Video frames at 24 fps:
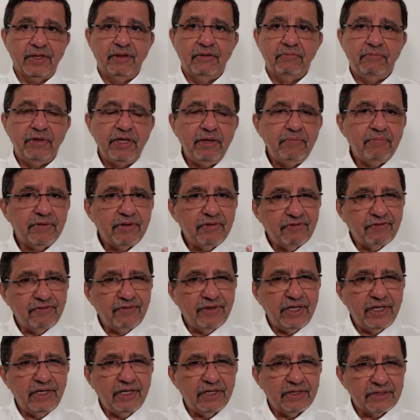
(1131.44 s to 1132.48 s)
People
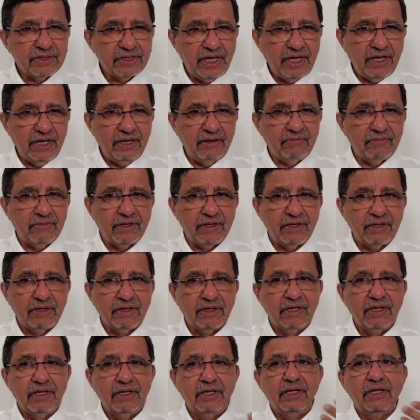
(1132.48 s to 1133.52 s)
feel ashamed.
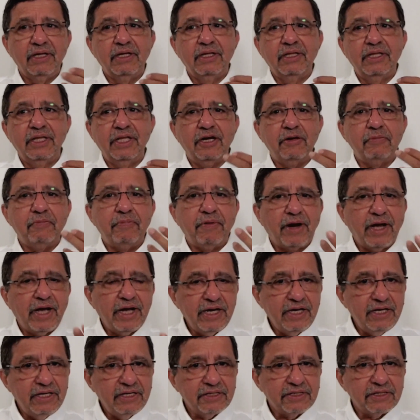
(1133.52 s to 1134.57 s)
Their
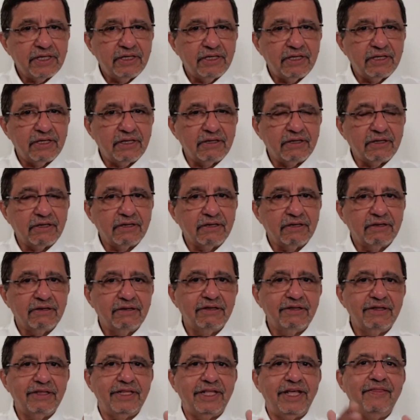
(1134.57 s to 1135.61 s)
pride is hurt.
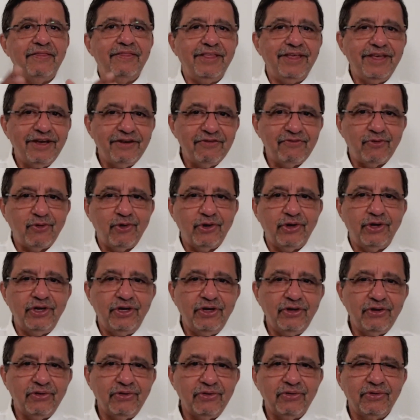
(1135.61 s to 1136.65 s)
Then they avoid
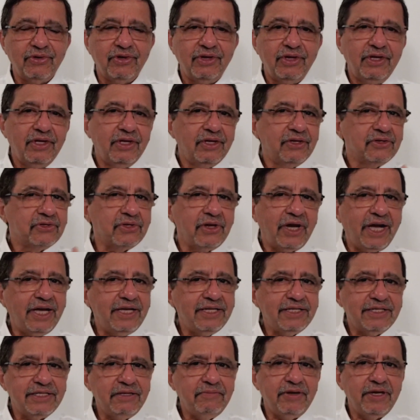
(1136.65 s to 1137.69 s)
you. So I
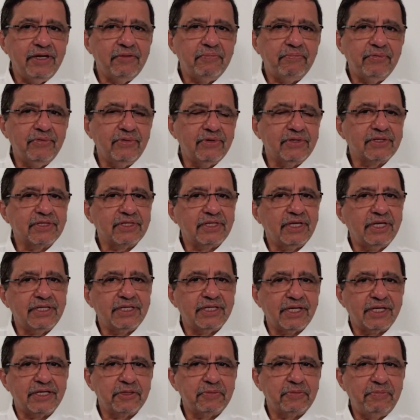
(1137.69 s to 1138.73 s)
simply put such
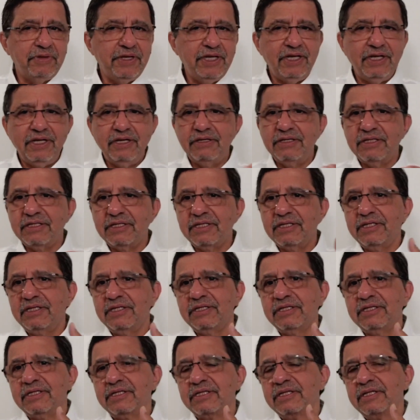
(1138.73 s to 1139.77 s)

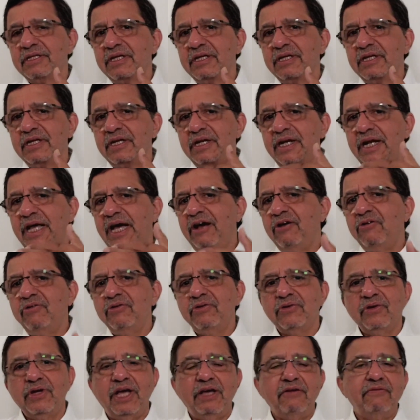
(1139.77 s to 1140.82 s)
experiences down
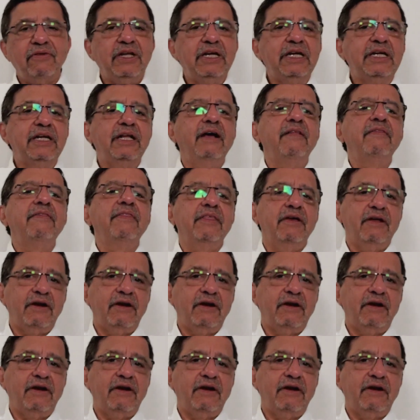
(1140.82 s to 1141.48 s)
to having done the